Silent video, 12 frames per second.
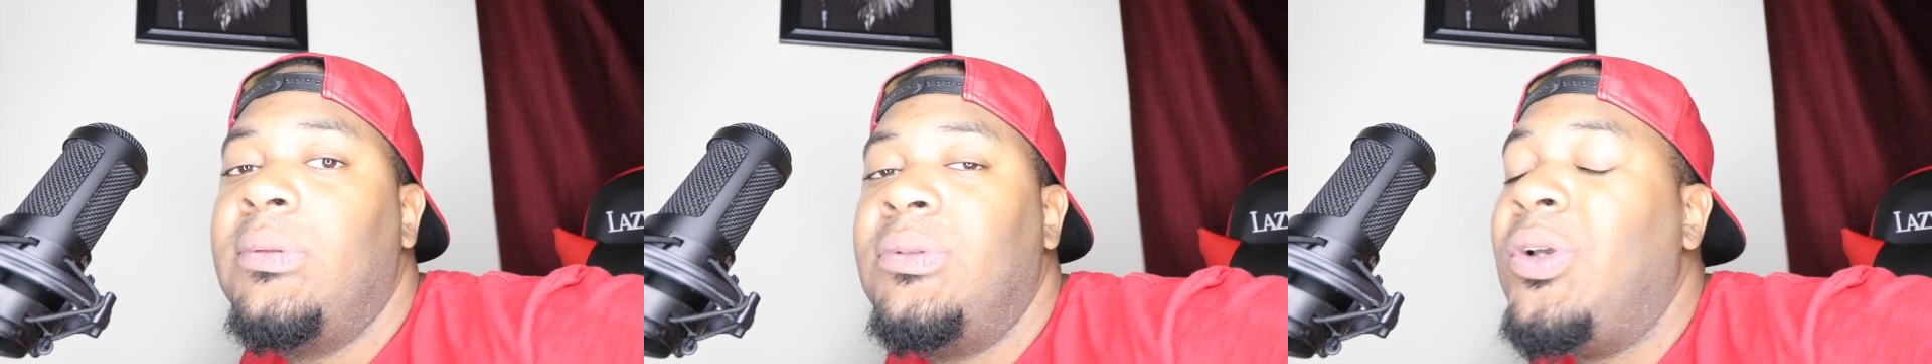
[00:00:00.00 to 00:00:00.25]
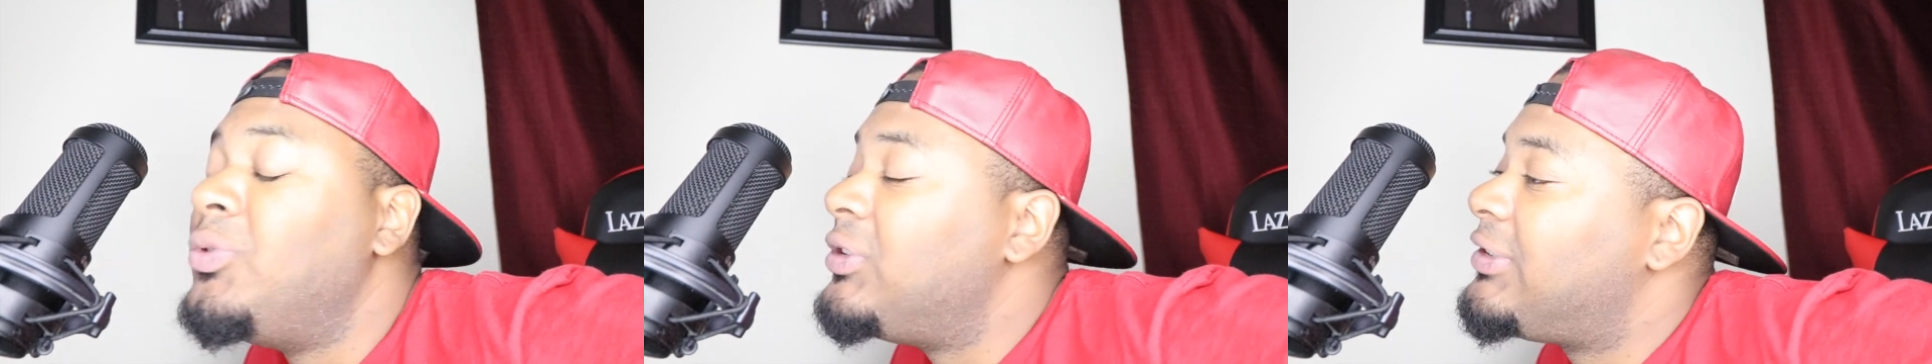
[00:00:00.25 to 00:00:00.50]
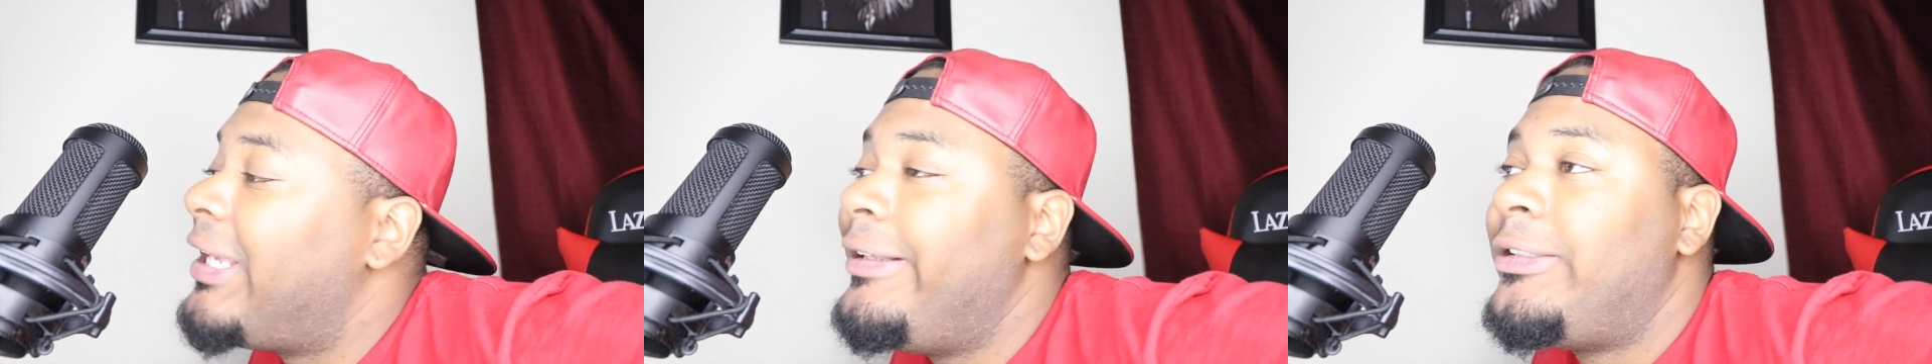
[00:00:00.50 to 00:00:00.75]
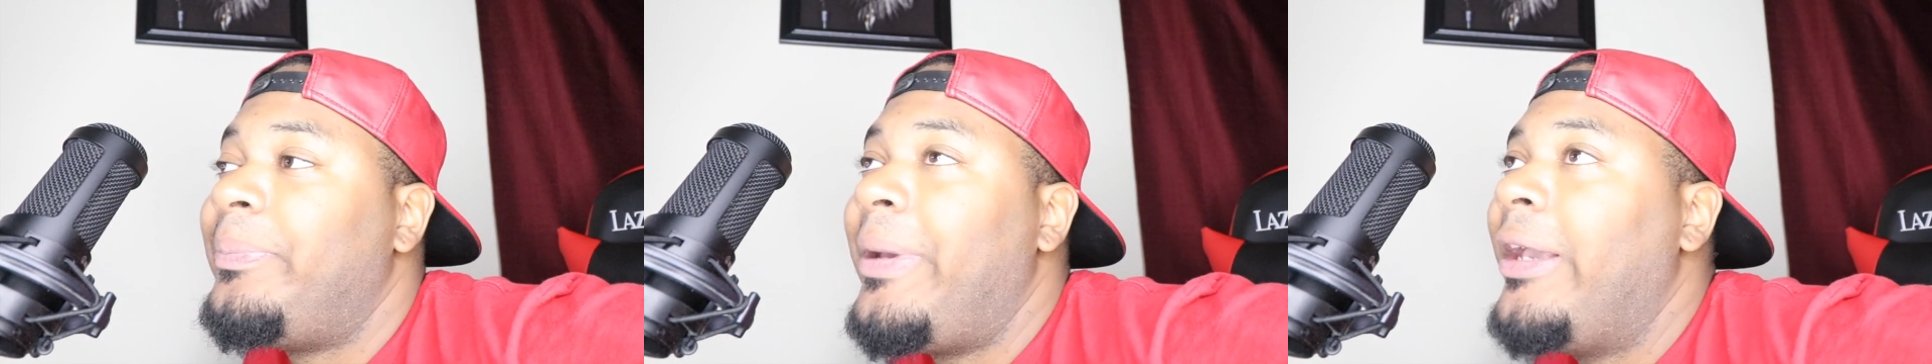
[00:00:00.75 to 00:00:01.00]
Don't just
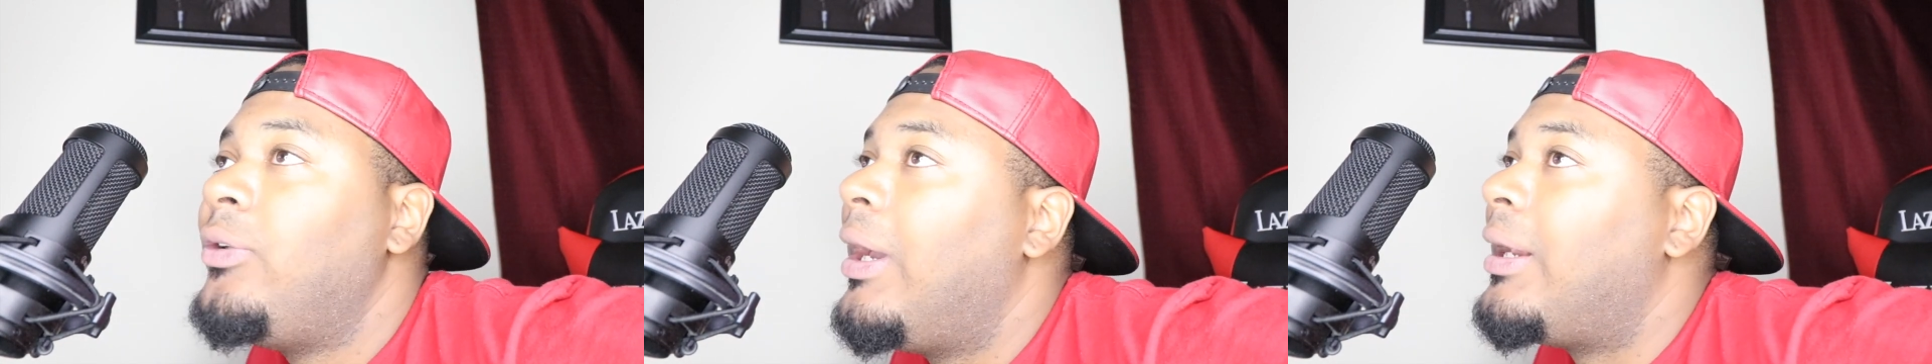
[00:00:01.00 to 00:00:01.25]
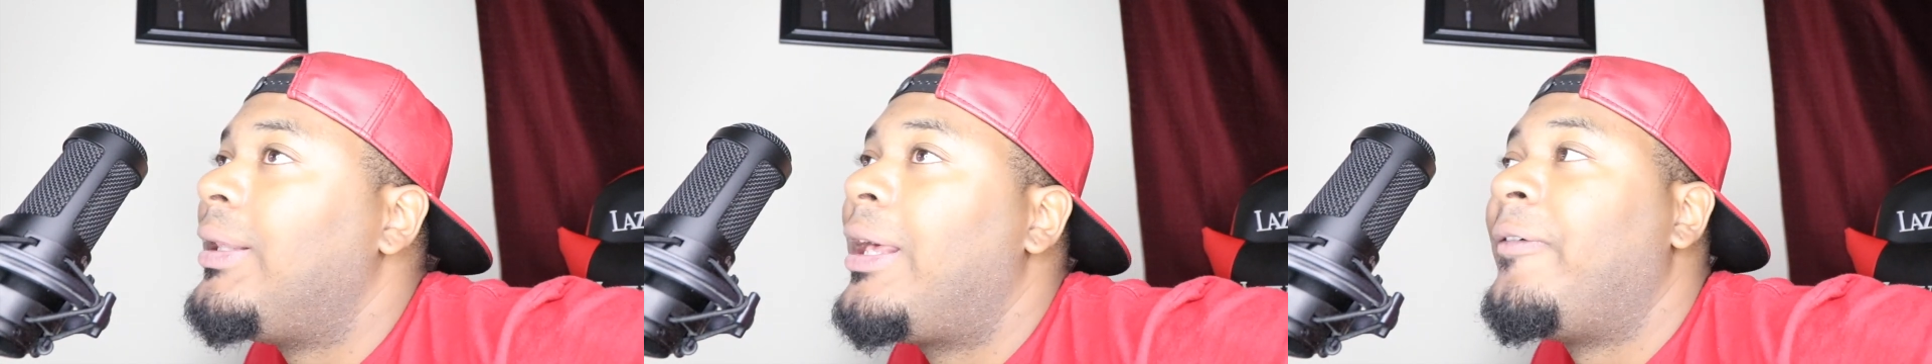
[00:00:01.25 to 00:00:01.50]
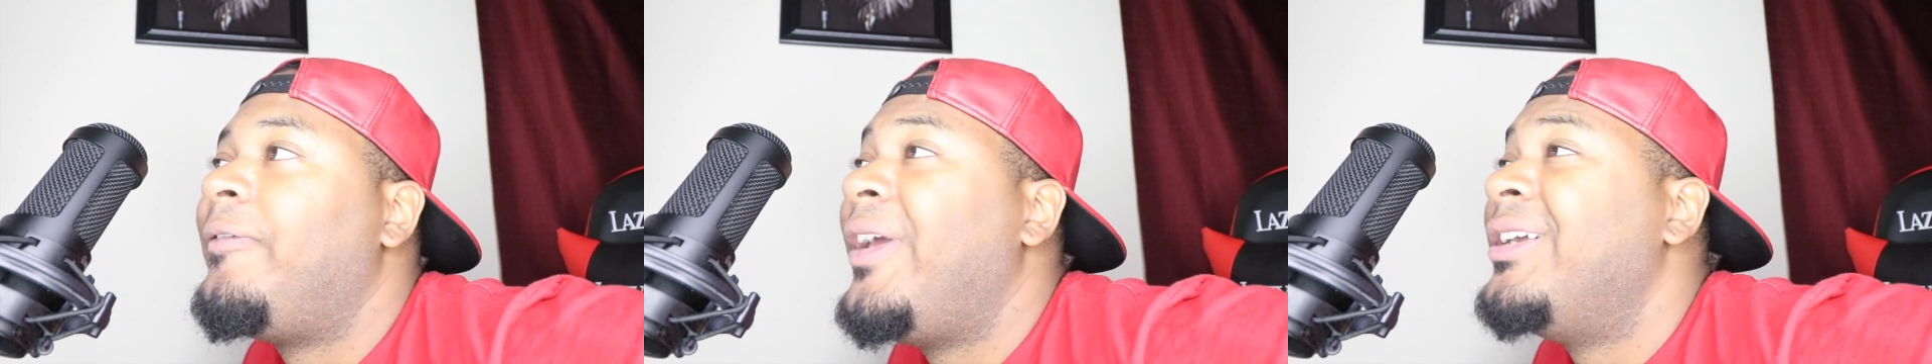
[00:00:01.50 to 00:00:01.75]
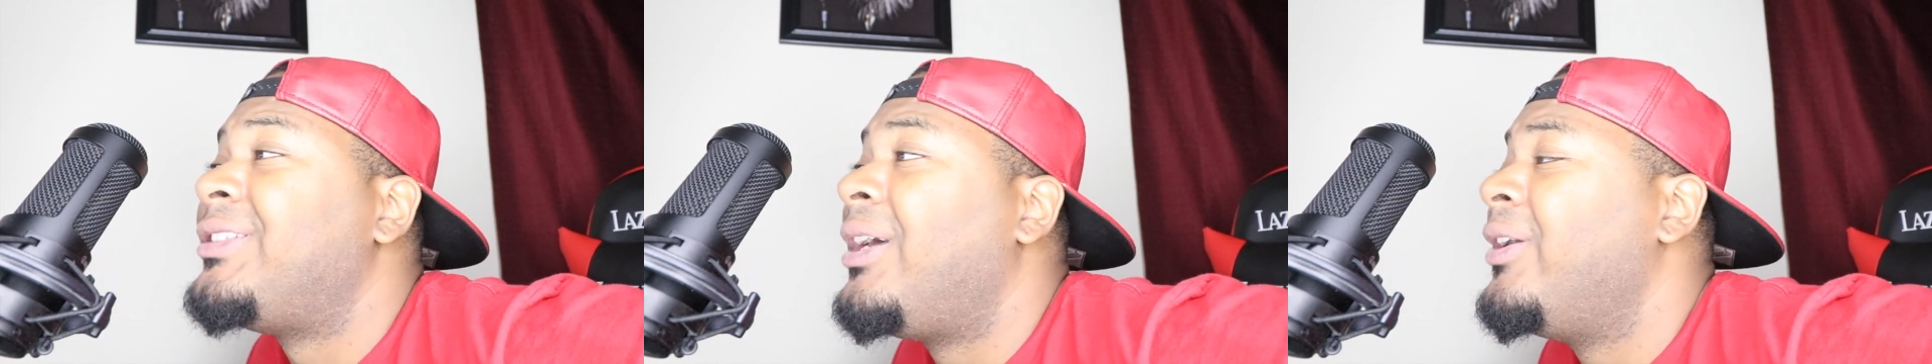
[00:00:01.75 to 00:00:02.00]
take the bat. You got a lot of
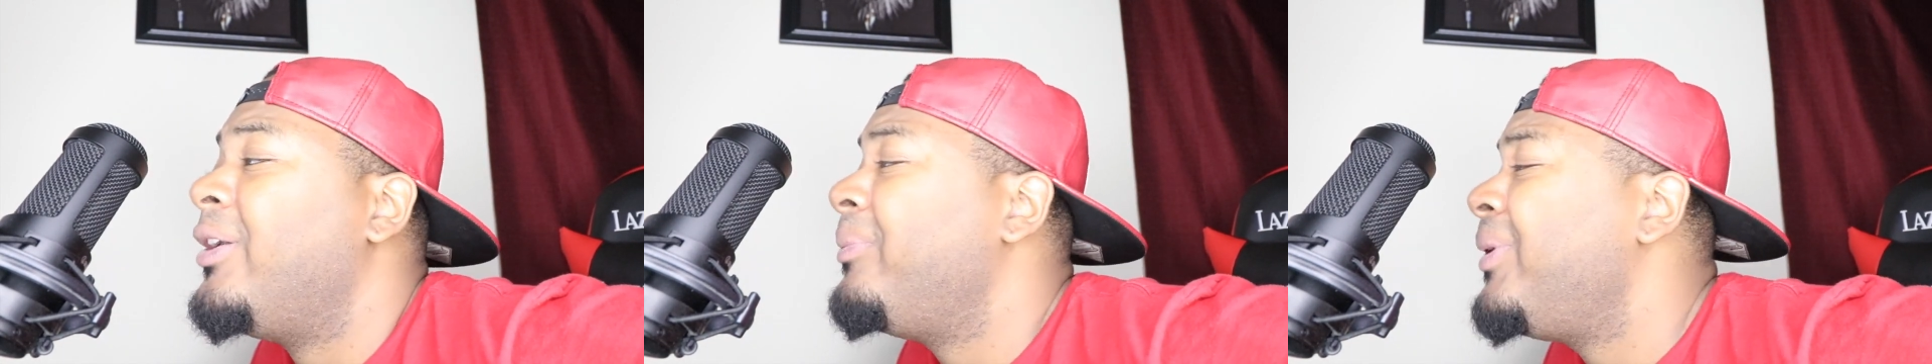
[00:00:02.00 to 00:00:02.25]
fans out here,